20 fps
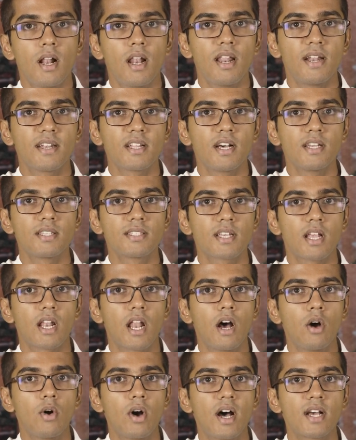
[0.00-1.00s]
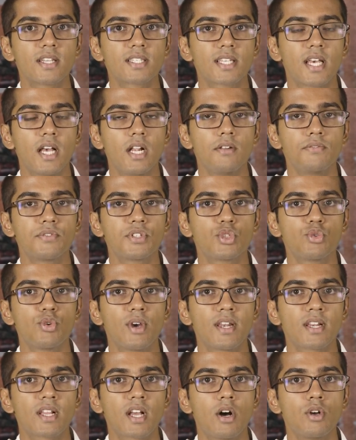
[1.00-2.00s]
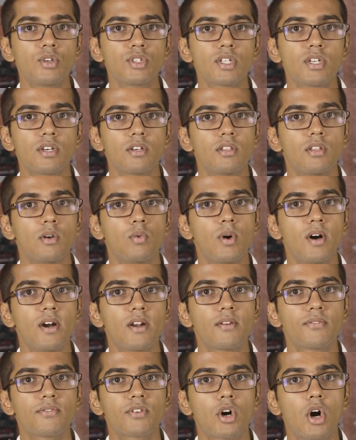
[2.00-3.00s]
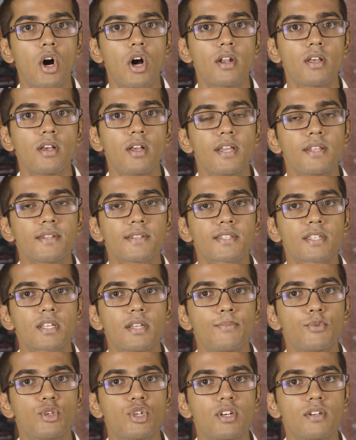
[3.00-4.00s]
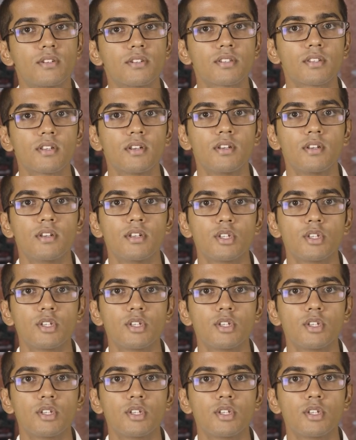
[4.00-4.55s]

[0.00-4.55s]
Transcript: Let us allow ourselves to encounter the Word of God in the Scriptures